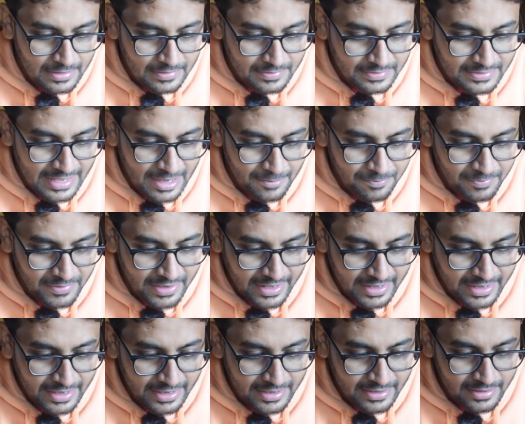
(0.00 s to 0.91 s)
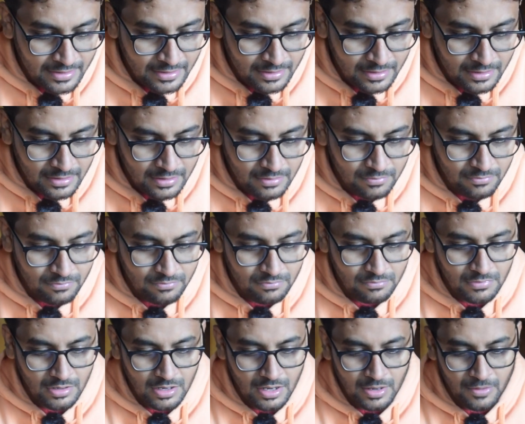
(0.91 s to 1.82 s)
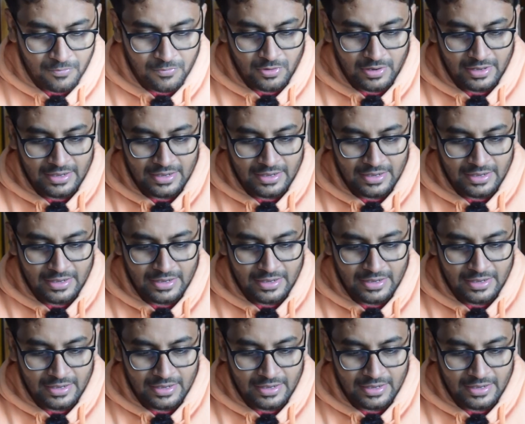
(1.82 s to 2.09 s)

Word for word: They have taken uh,